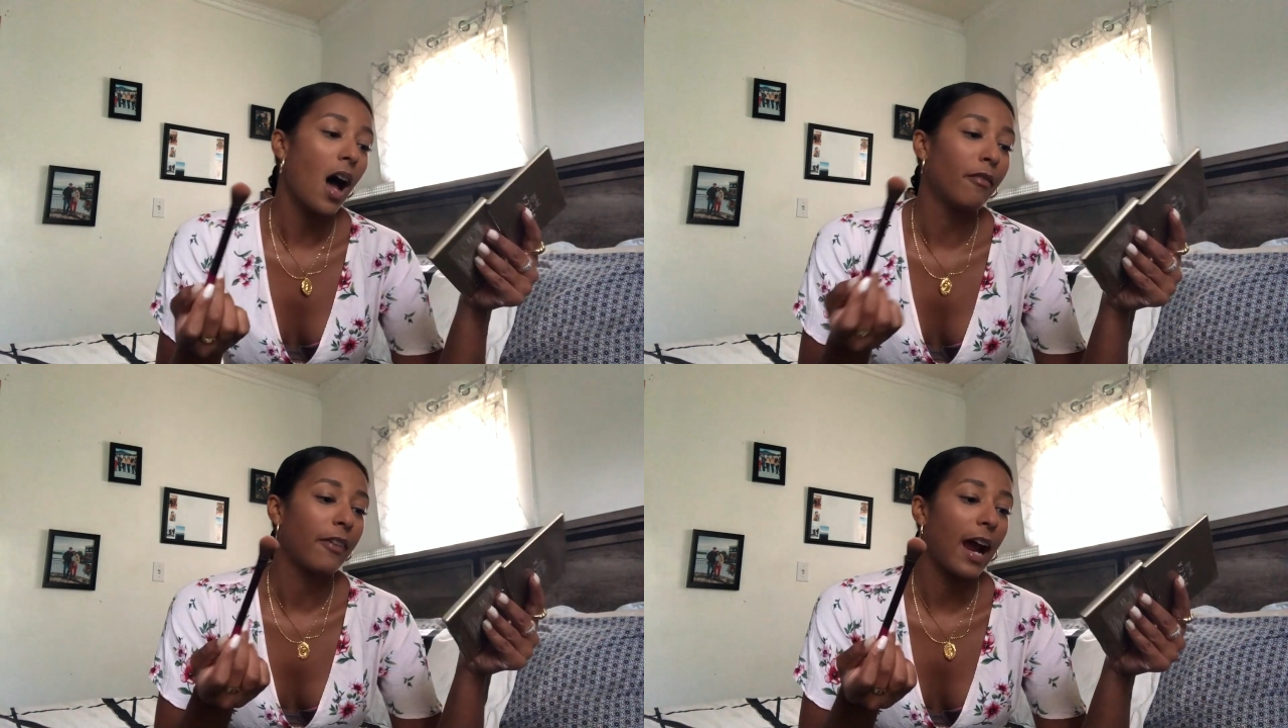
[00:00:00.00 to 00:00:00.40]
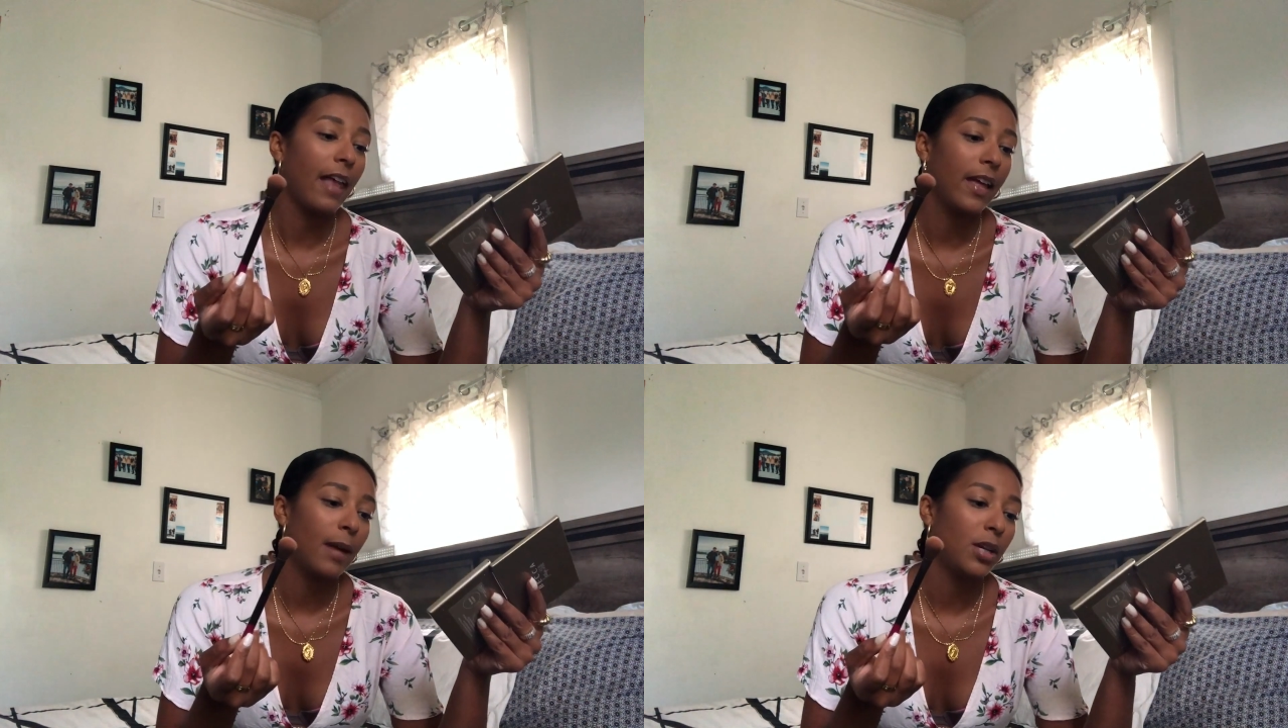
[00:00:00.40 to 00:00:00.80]
For
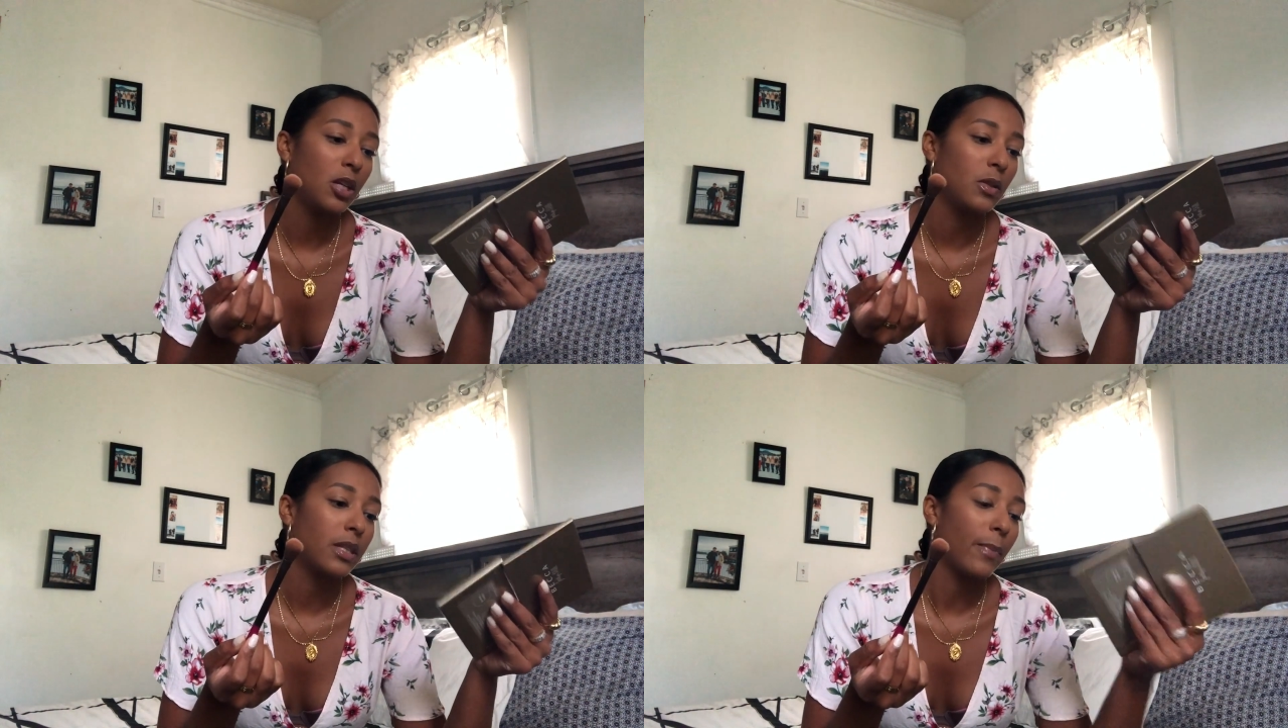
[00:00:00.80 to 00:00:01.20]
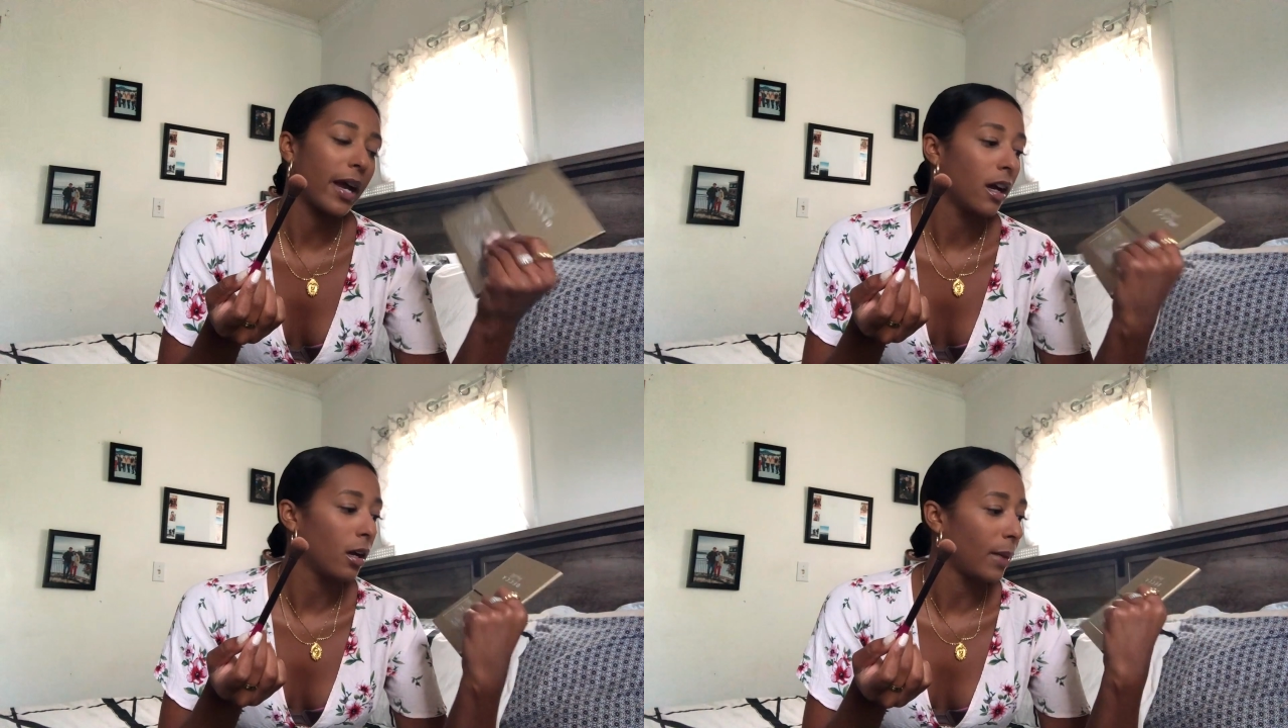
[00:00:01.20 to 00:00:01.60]
highlight, I'm going to use the
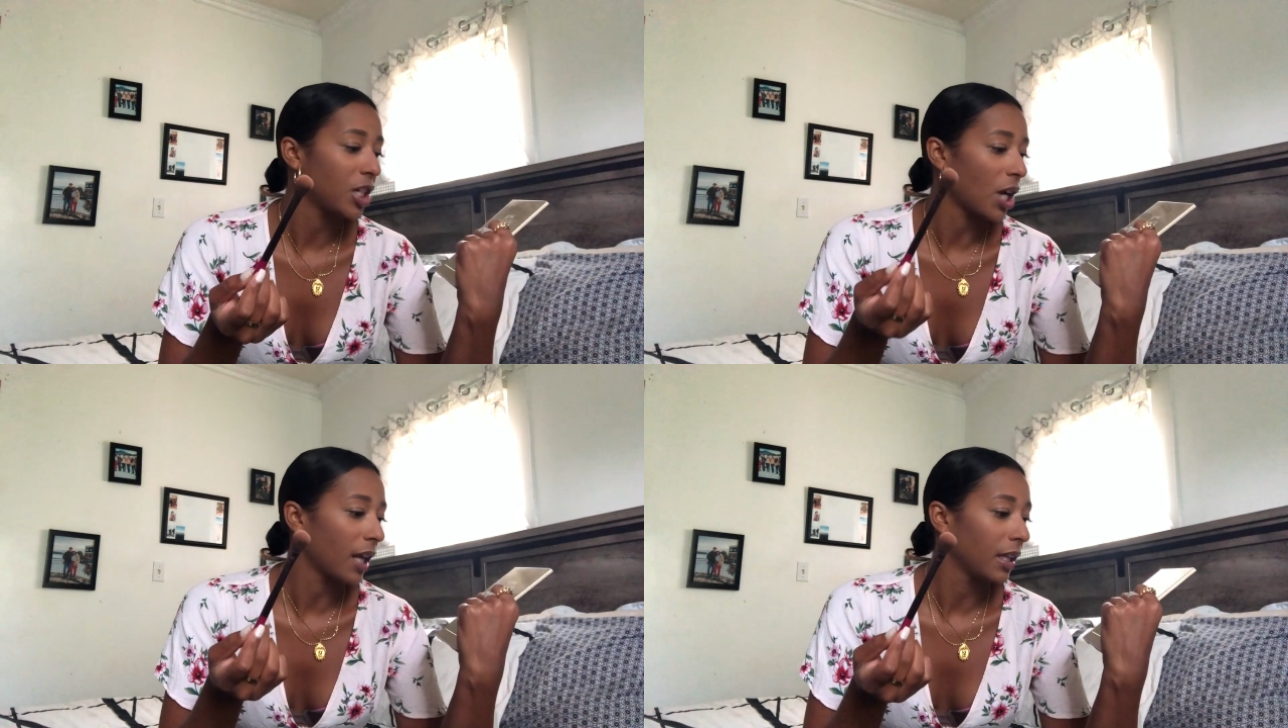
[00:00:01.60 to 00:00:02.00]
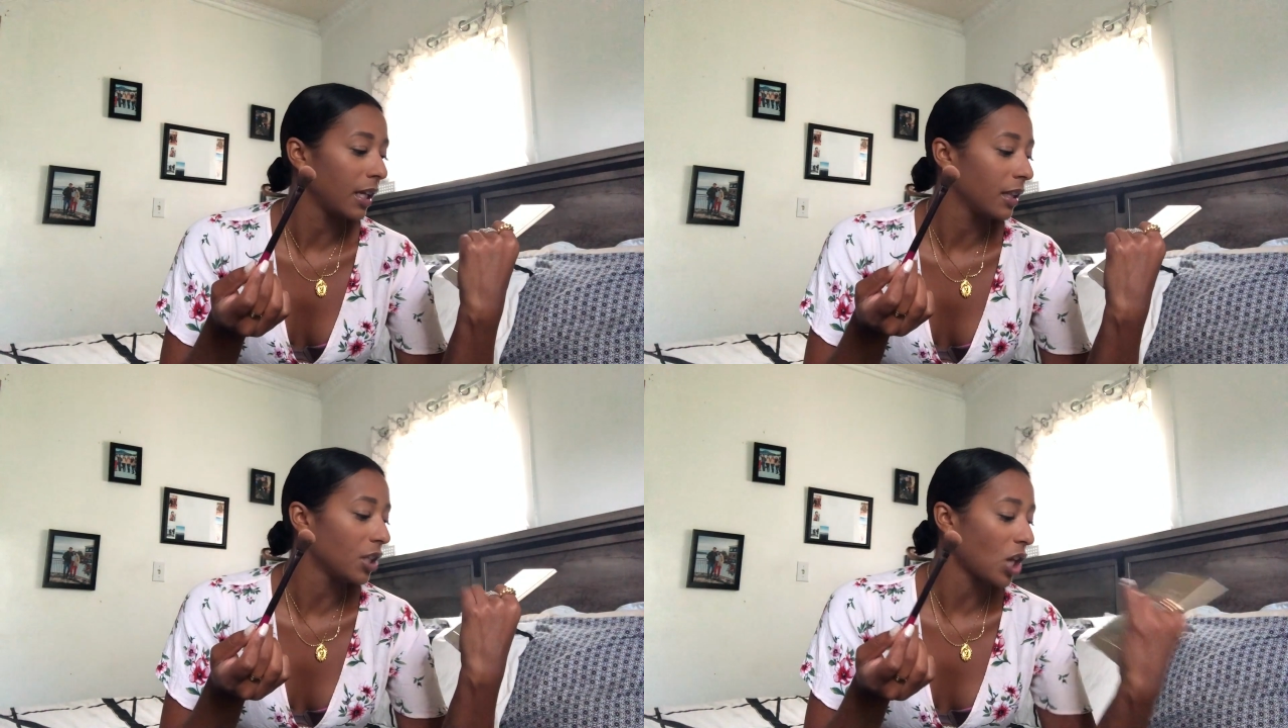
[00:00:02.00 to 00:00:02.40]

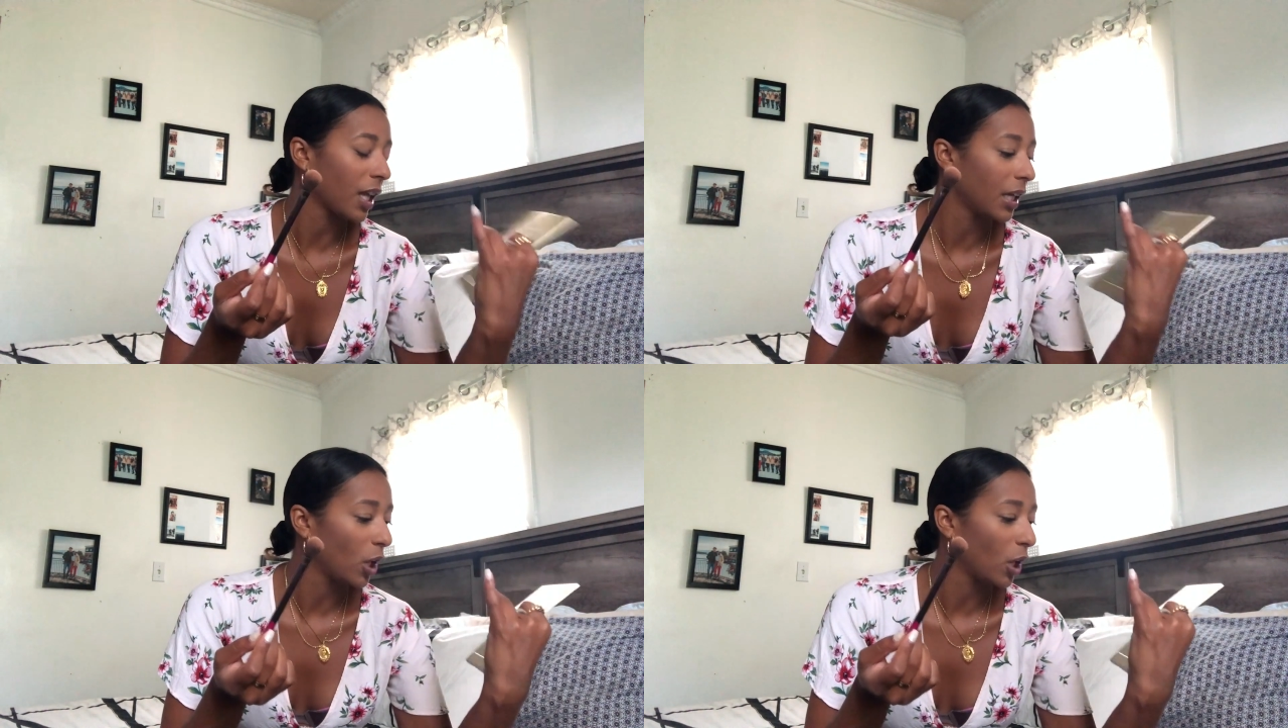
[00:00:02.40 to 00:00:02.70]
Jaclyn